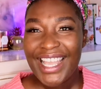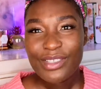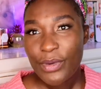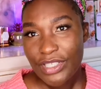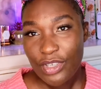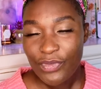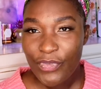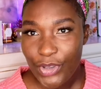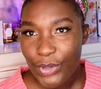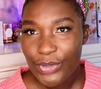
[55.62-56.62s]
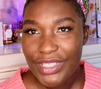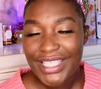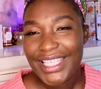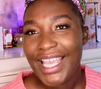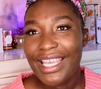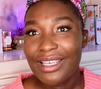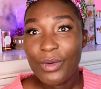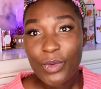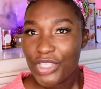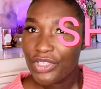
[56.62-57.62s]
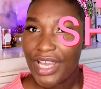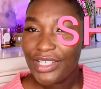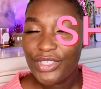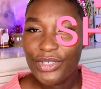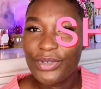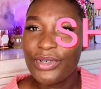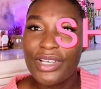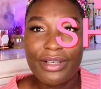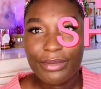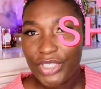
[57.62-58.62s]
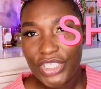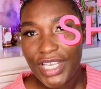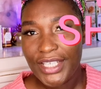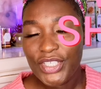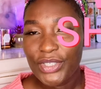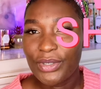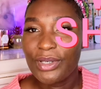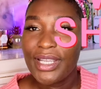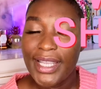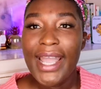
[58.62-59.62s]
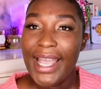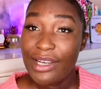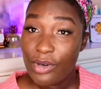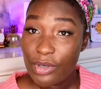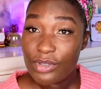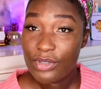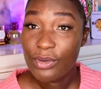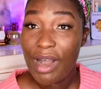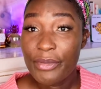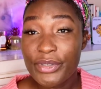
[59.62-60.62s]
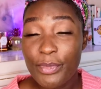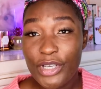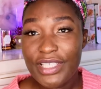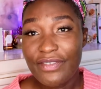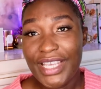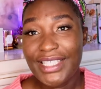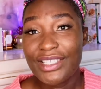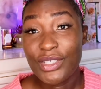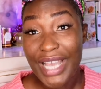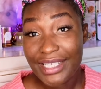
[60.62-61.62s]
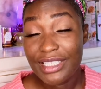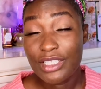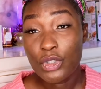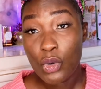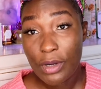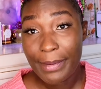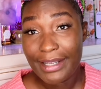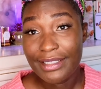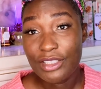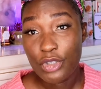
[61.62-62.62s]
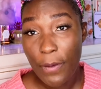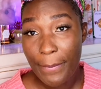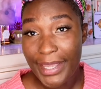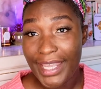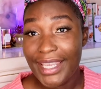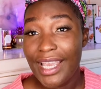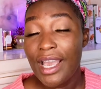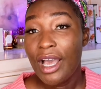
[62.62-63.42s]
is always confused, saying, what should I do? What should I do? And also I was motivated to actually talk about this topic